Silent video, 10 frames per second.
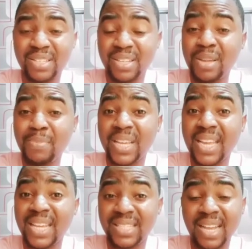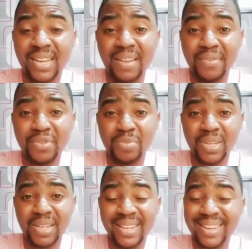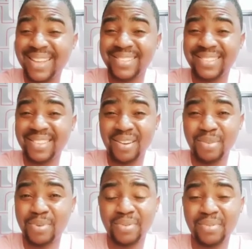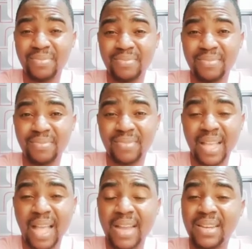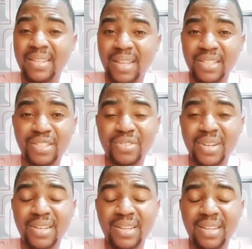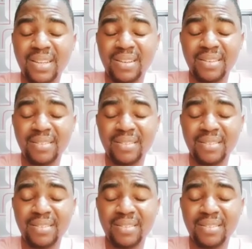Kill a child in every 2 minutes. That's terrible. And these are children in